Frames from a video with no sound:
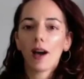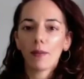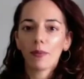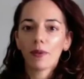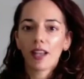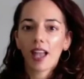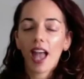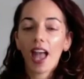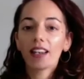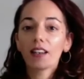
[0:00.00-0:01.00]
up,
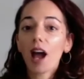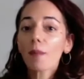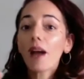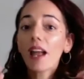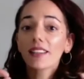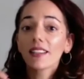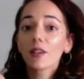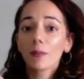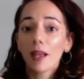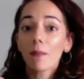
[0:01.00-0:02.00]
and not by a
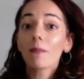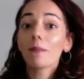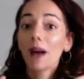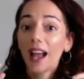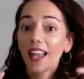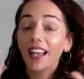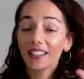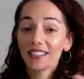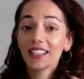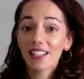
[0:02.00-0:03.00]
little bit, by
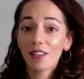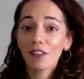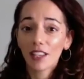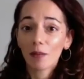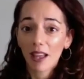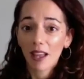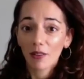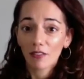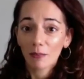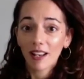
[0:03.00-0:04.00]
a significant amount
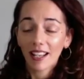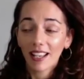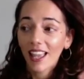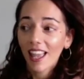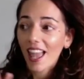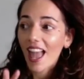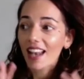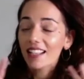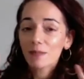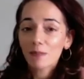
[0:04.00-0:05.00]
of money.
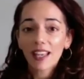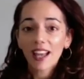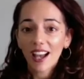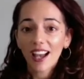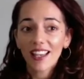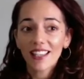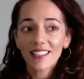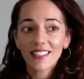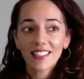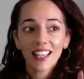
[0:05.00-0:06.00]
And it's because
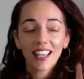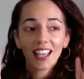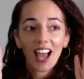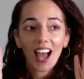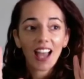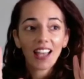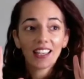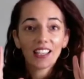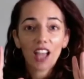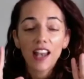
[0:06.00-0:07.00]

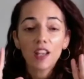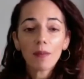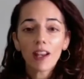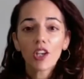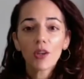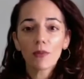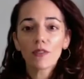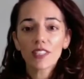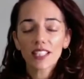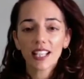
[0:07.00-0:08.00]
anybody who
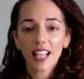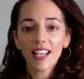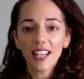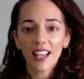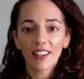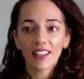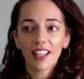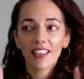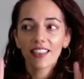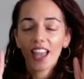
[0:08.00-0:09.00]
moves to
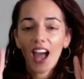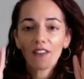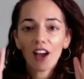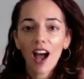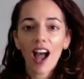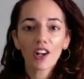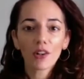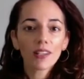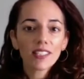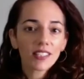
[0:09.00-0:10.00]
Glendale, they have a
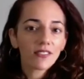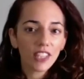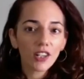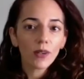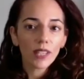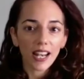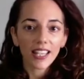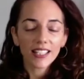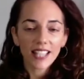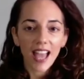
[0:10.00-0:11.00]
higher risk of, you know,
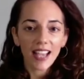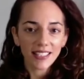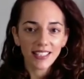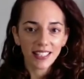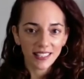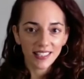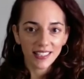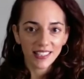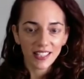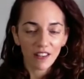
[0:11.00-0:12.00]
getting into accidents
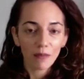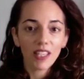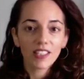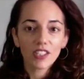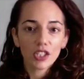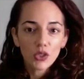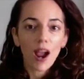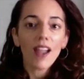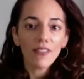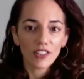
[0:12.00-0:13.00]
and stuff because the
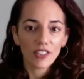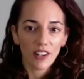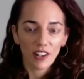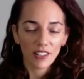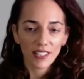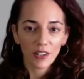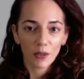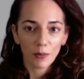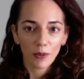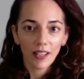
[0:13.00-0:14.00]
drivers there are
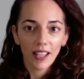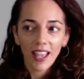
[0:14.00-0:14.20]
terrible.